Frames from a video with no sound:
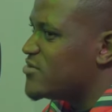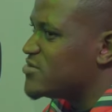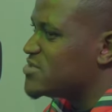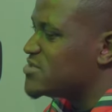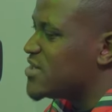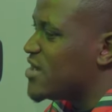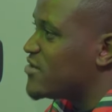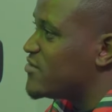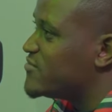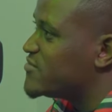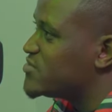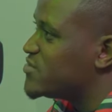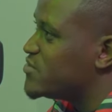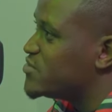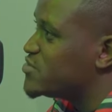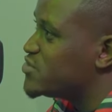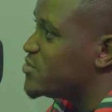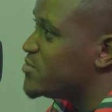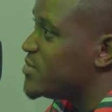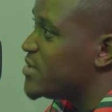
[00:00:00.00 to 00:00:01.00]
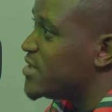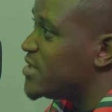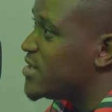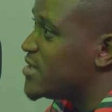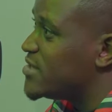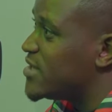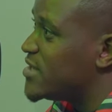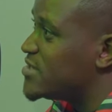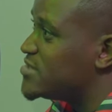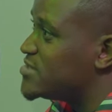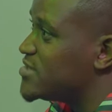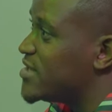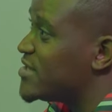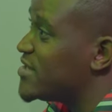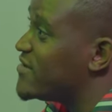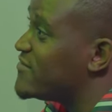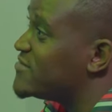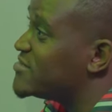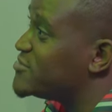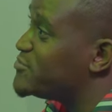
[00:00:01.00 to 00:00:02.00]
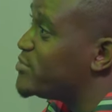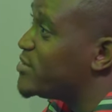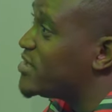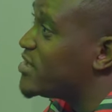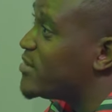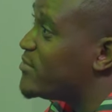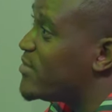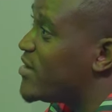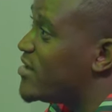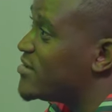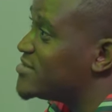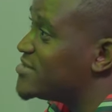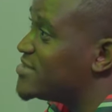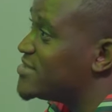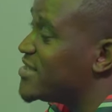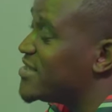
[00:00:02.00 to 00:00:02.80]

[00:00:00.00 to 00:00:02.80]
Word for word: because, bro, being being